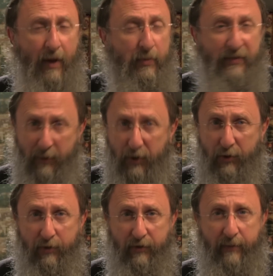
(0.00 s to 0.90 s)
but their
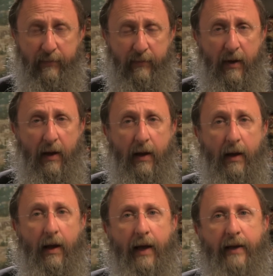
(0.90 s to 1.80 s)
children.
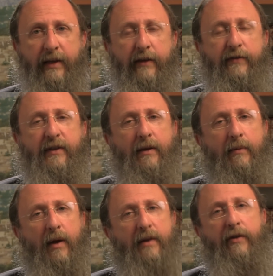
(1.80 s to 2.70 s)
And he gives
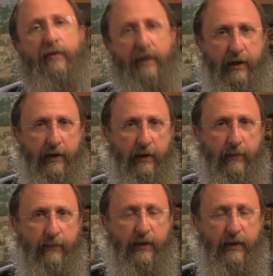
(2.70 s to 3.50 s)
them another key,